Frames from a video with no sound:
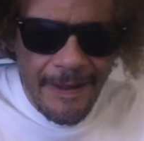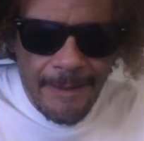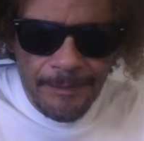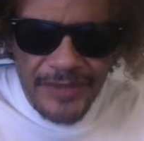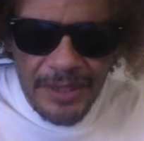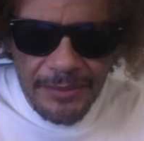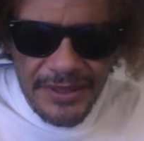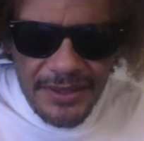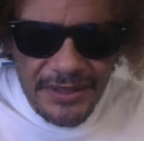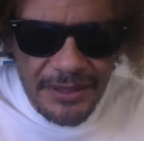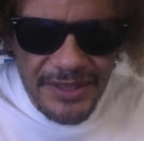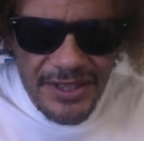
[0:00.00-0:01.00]

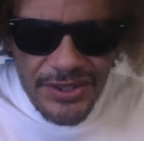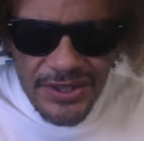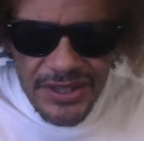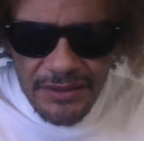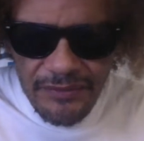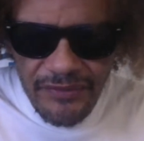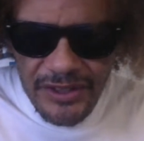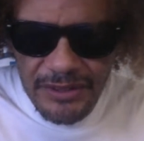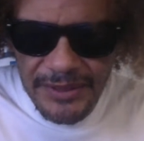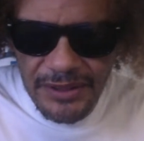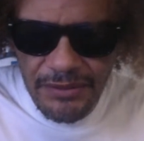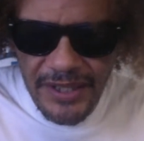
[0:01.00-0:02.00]
diminishing
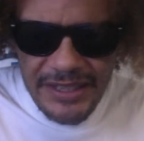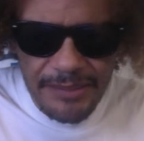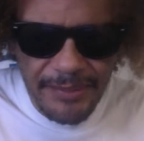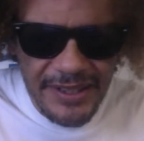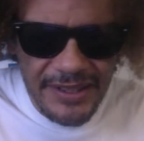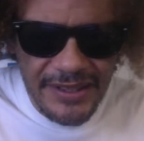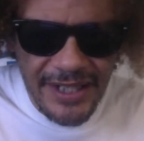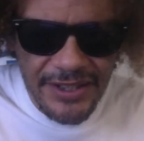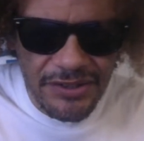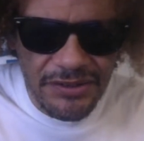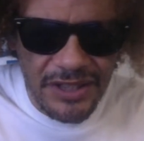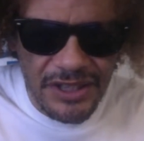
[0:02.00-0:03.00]
fundamental rights by
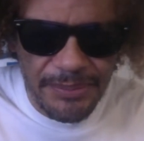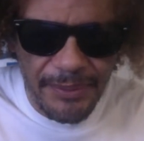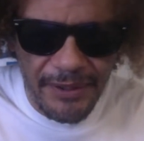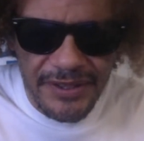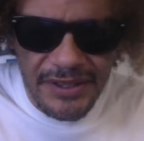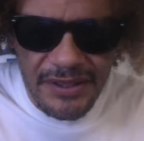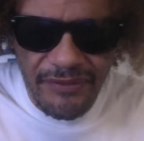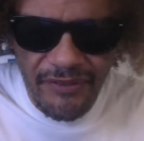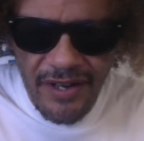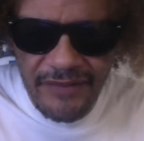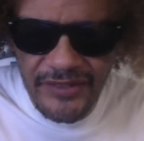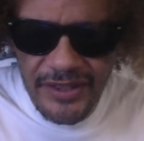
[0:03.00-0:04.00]
statute, conspiracy to defraud via